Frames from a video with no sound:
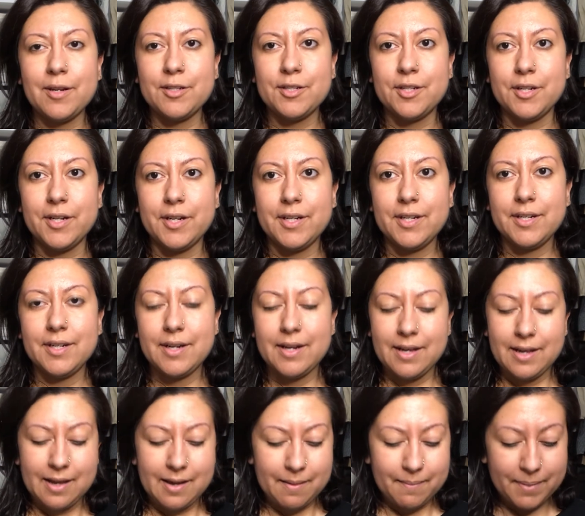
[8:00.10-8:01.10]
sure,
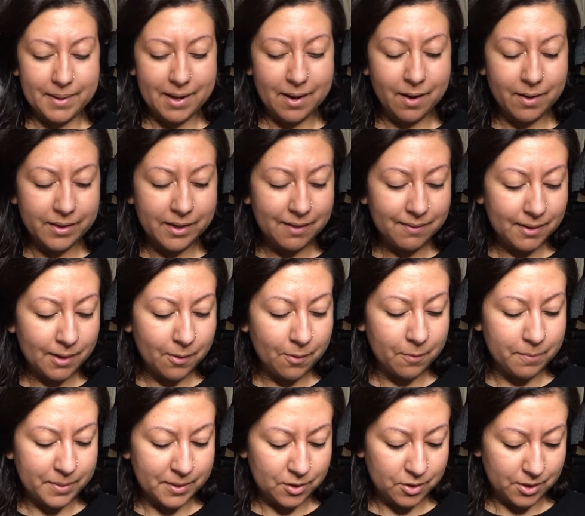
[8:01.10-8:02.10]
but I'll leave it
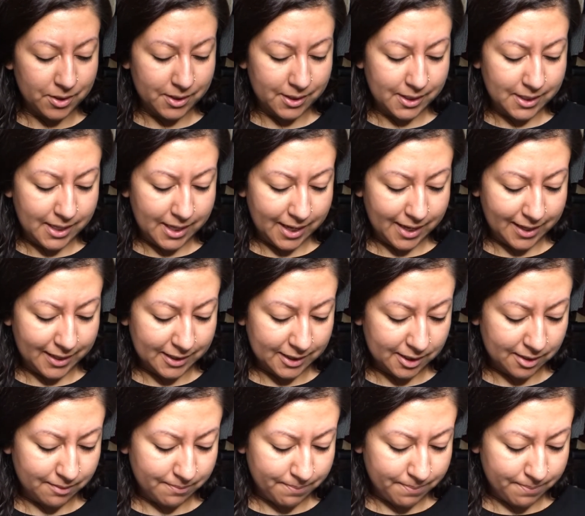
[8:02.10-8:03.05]
open just in case.